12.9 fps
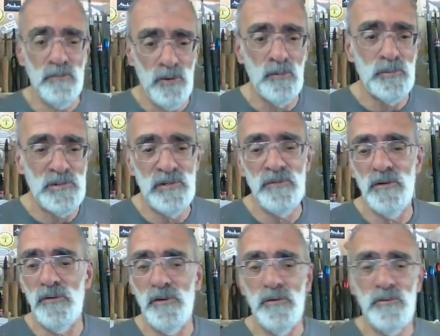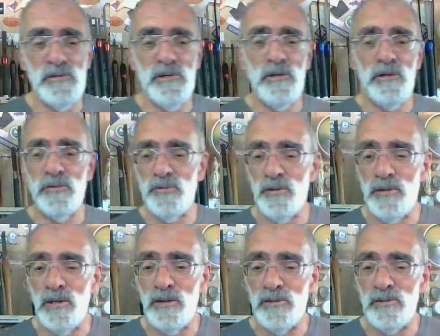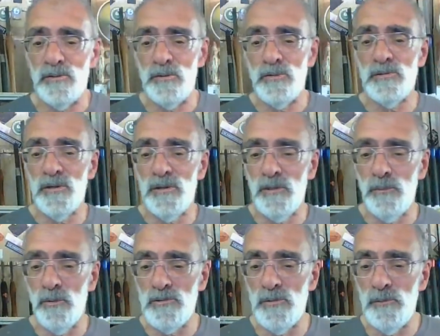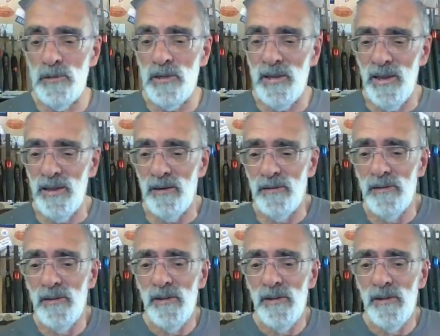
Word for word: obviously very interested in trying to get as good as I possibly can.